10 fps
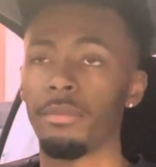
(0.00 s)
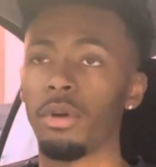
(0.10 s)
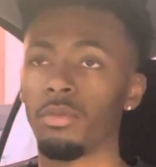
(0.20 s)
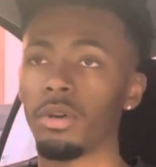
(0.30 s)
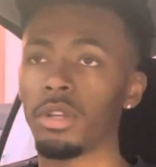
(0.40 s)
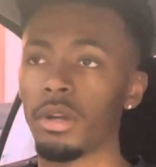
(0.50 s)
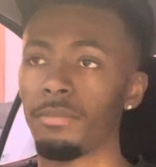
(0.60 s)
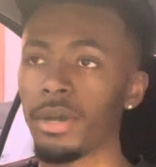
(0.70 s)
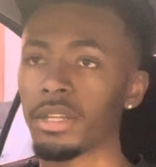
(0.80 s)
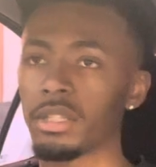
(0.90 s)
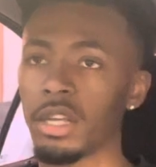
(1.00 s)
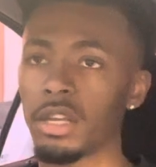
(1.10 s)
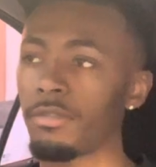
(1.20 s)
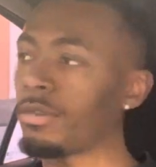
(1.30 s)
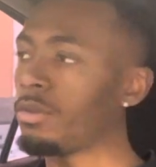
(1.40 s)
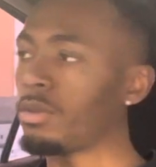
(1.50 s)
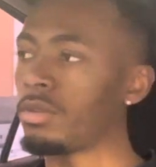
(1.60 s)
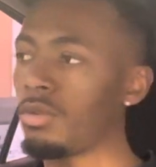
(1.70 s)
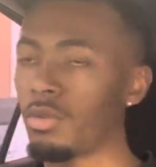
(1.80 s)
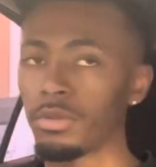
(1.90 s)
But really, the best thing for you to
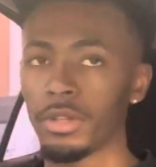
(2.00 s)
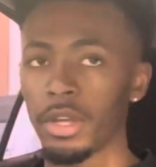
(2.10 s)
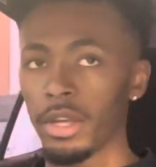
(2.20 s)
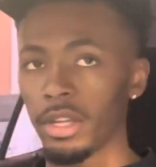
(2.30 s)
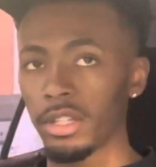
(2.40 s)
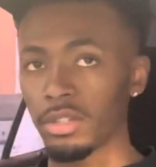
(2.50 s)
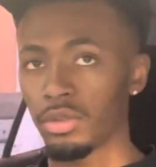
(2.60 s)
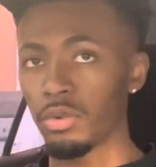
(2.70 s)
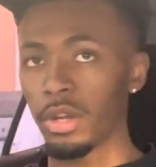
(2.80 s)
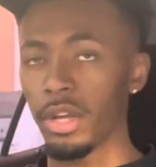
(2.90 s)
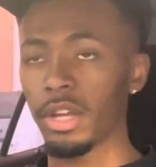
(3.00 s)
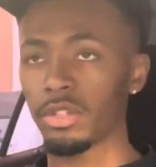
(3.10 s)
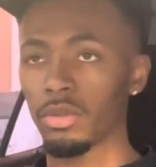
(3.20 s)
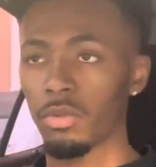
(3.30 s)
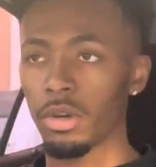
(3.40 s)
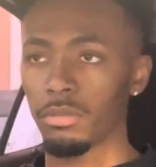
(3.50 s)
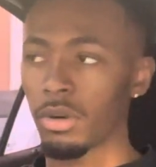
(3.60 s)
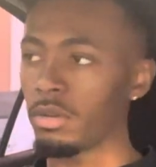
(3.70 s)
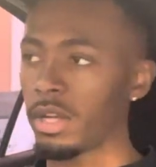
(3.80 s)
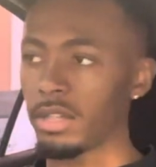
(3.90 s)
do is do the extra work,
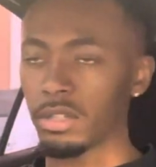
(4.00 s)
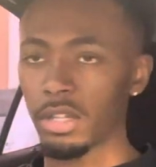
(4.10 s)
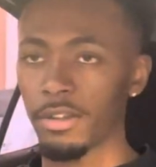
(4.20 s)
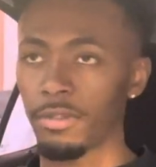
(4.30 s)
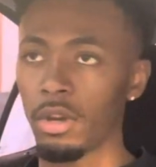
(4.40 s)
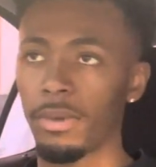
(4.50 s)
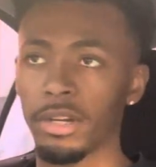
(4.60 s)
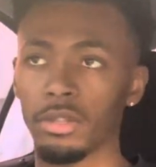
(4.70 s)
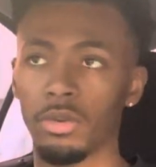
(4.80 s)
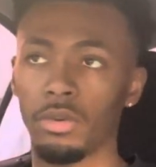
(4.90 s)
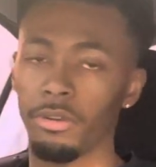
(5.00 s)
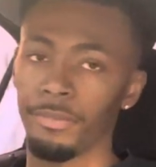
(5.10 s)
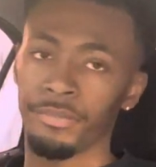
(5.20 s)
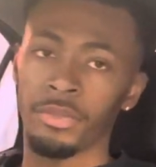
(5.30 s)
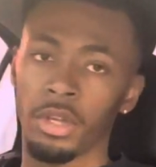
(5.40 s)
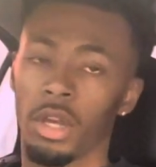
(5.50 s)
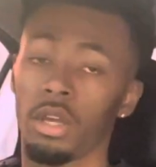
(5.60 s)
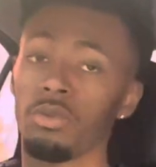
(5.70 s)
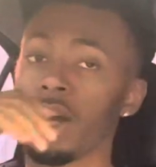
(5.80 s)
bro. Like, stuff nobody doing. You